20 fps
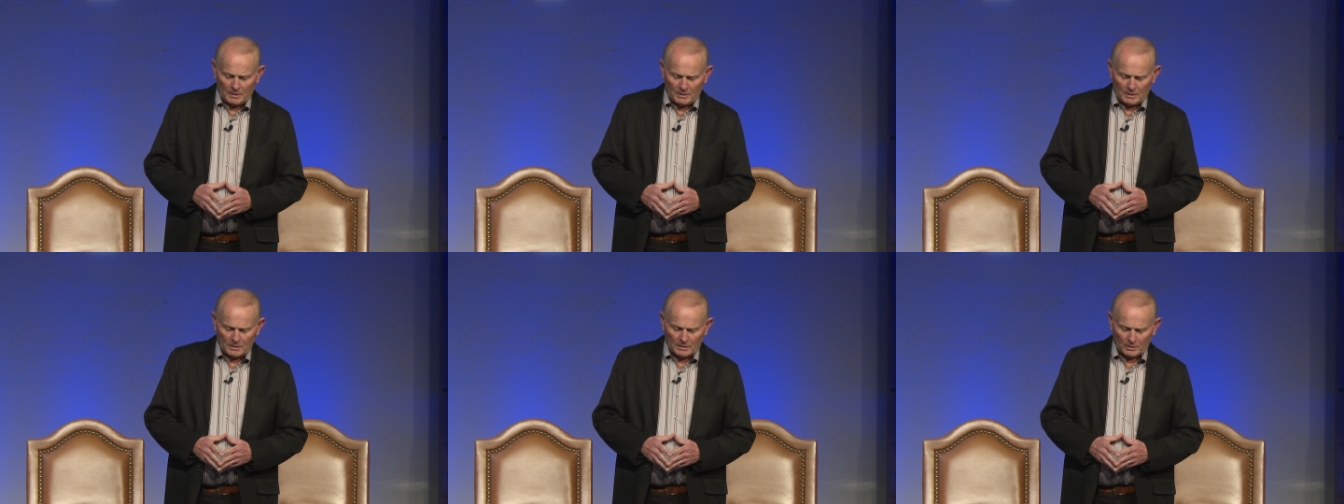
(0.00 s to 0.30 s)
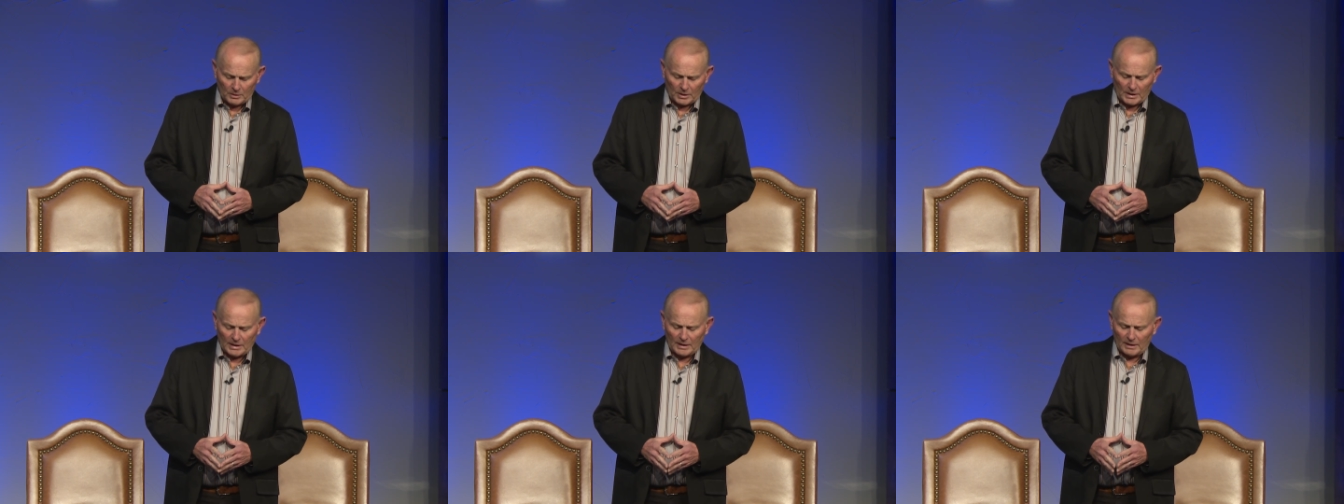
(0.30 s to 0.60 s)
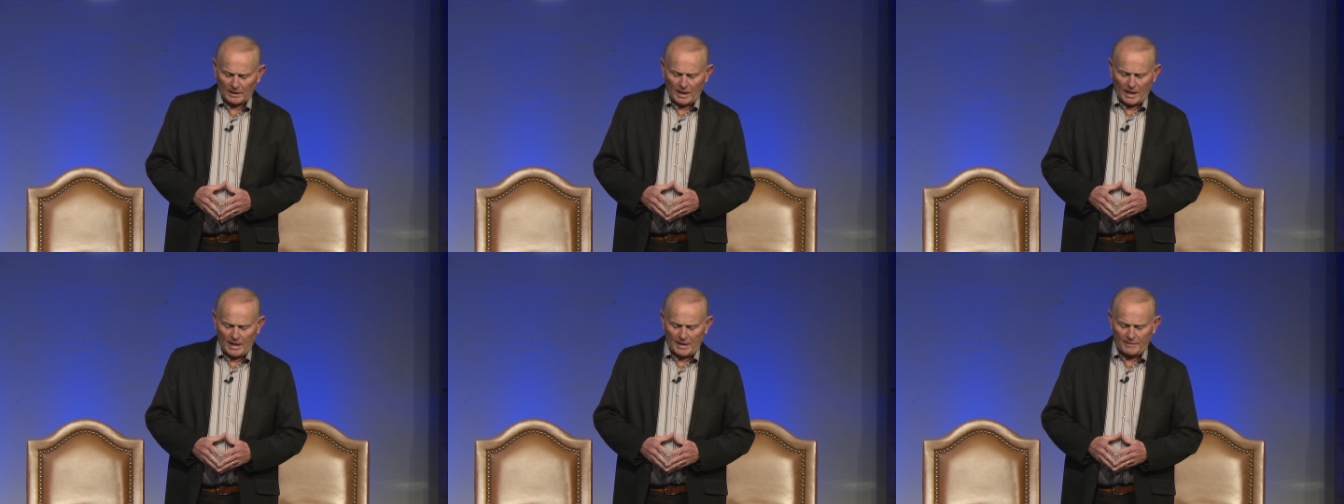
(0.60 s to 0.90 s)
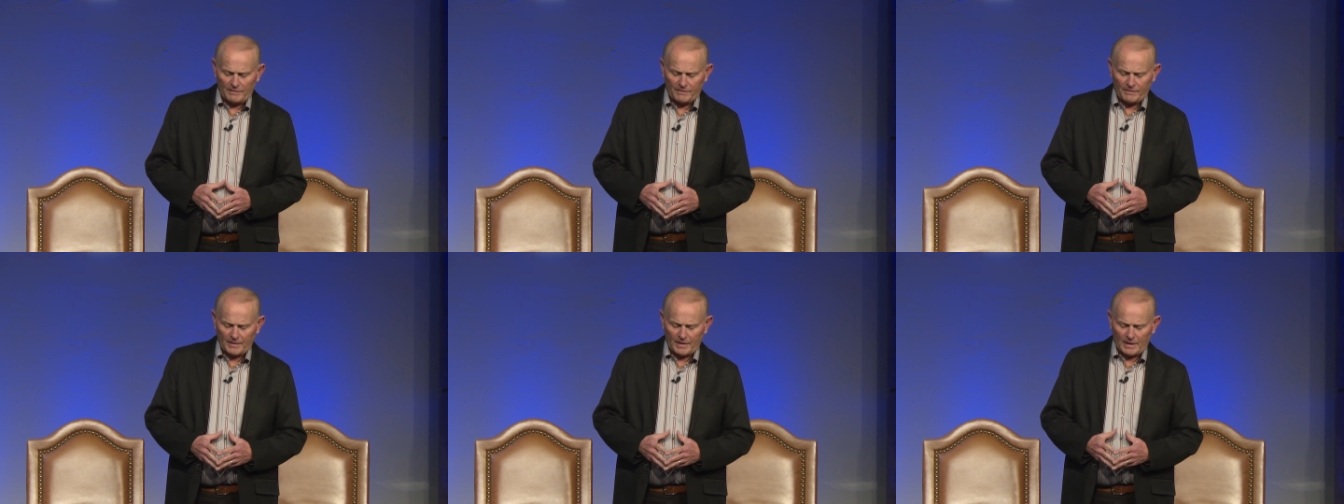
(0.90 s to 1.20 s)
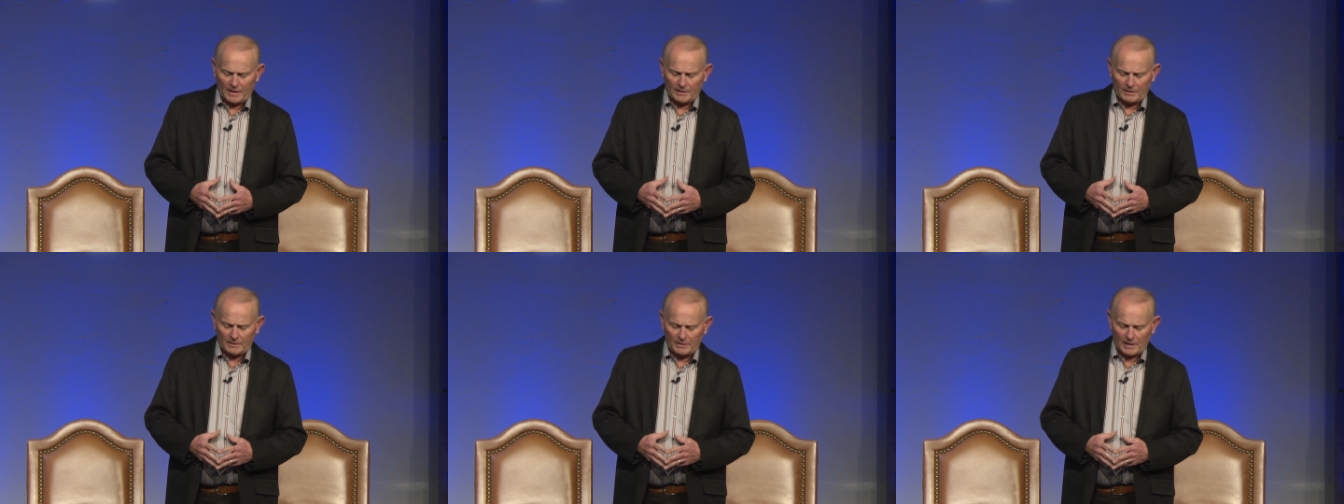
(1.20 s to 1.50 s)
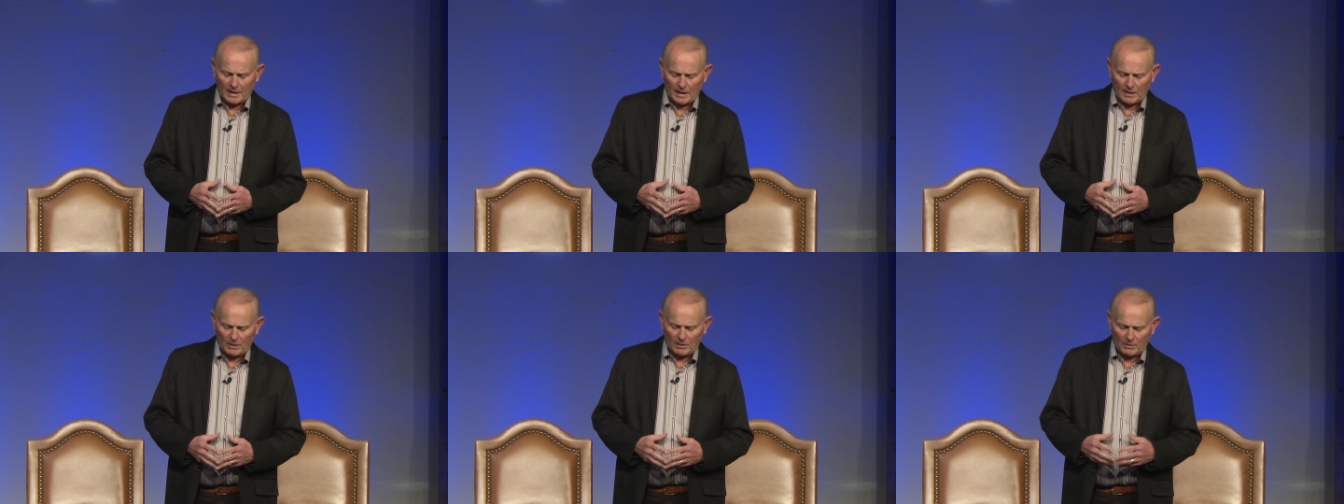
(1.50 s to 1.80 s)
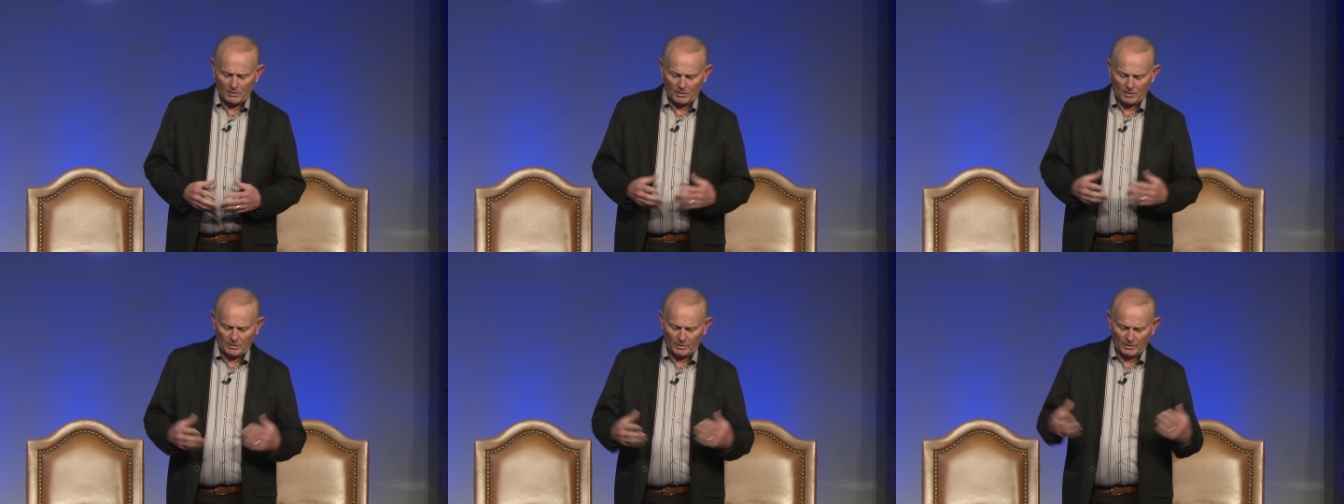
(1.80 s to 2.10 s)
look at life and
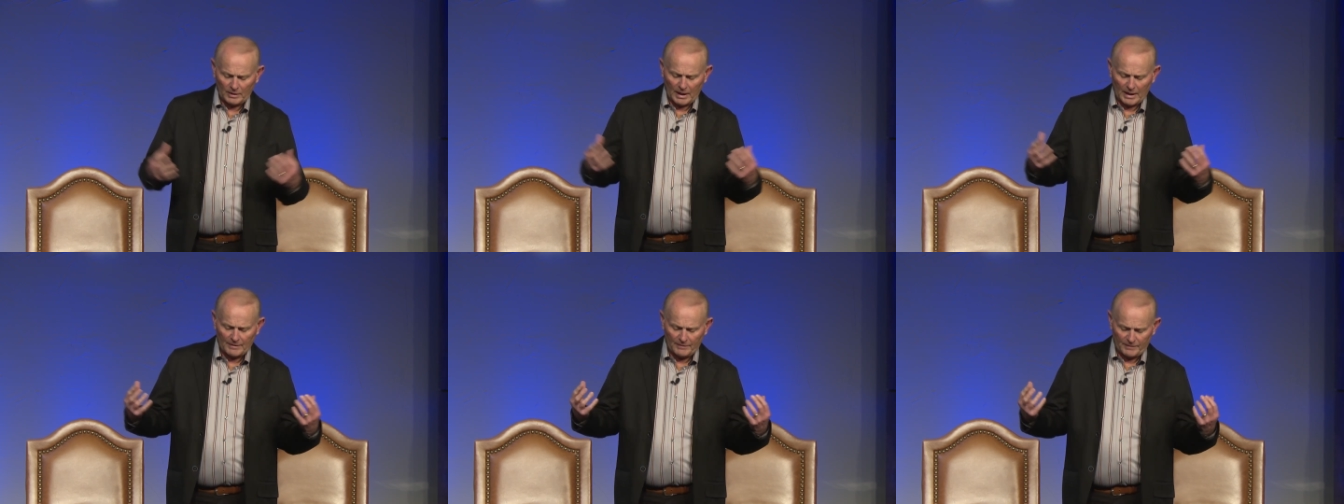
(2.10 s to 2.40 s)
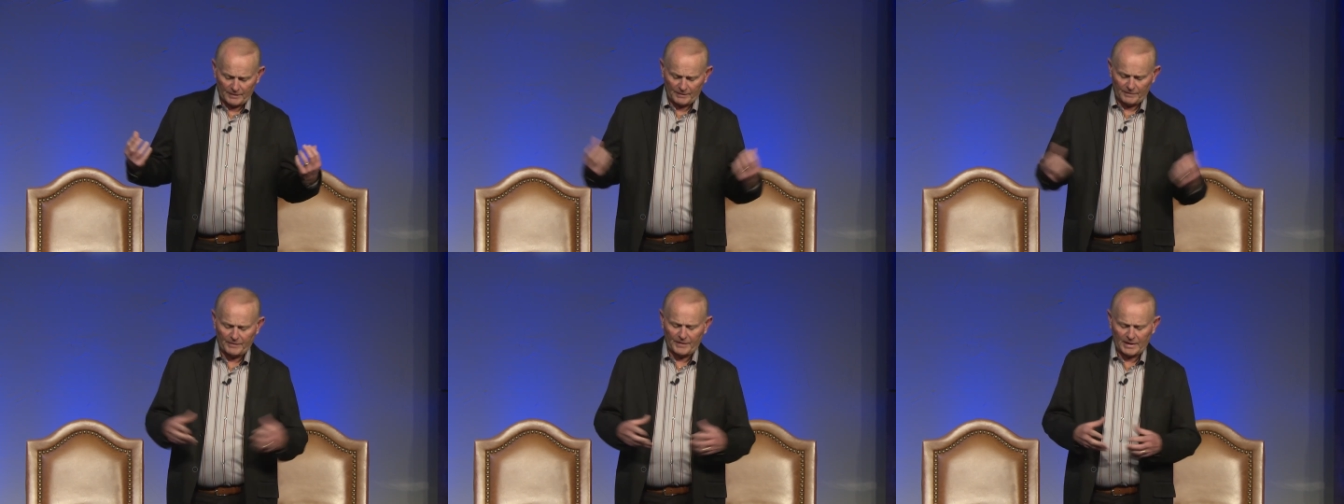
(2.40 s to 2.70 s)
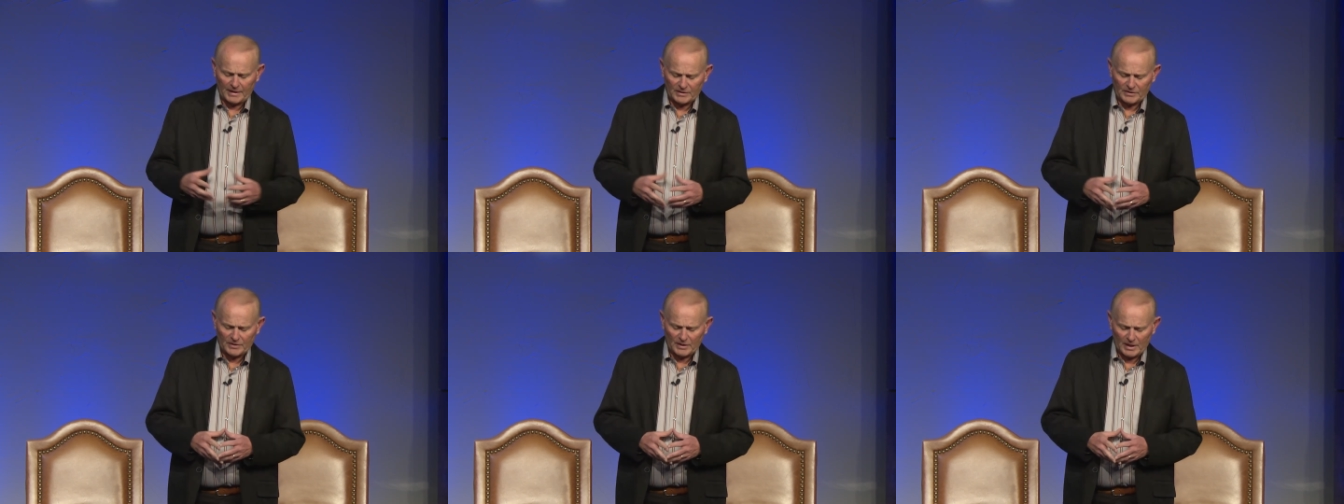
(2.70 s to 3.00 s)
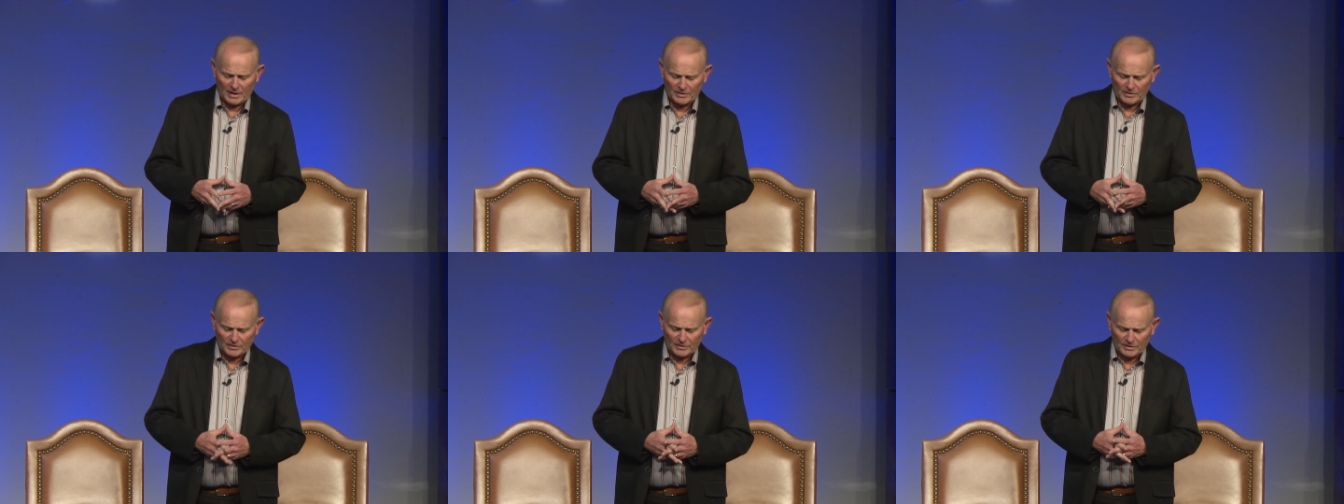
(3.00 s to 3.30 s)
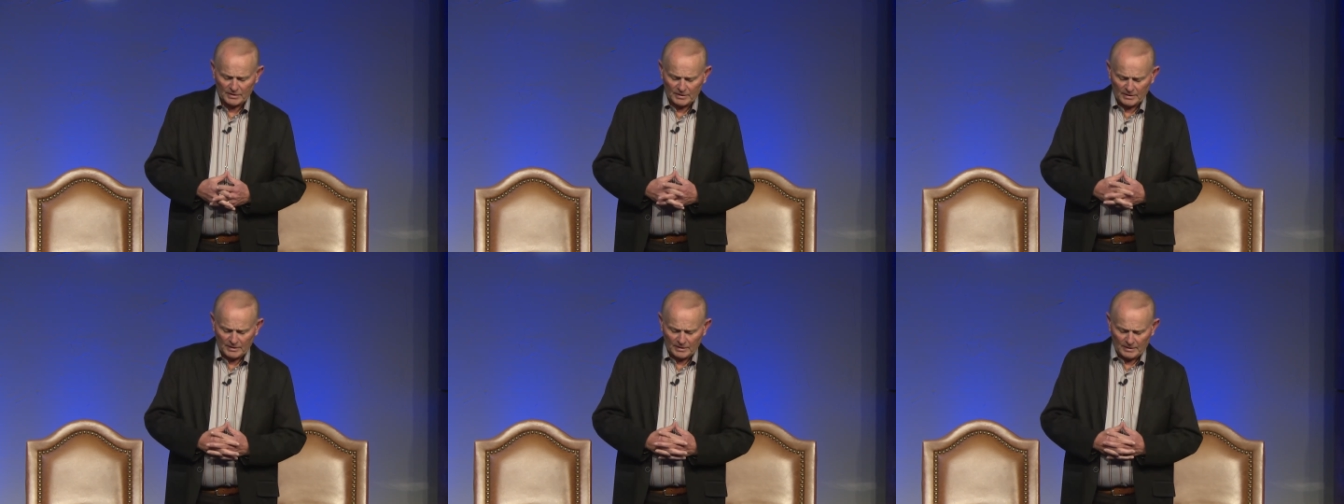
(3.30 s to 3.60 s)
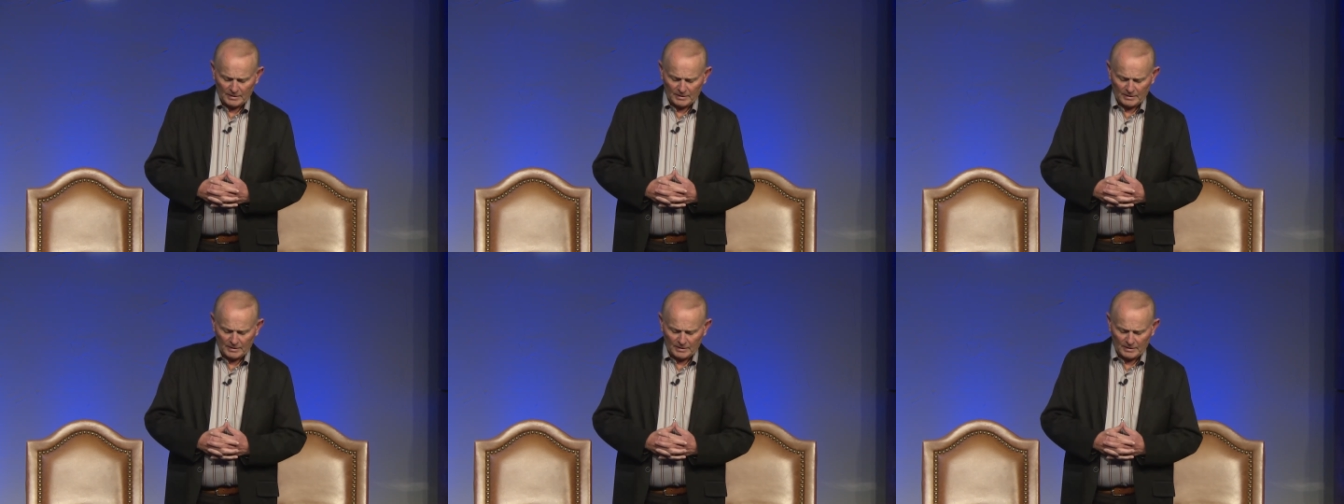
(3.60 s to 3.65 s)
how life affects us.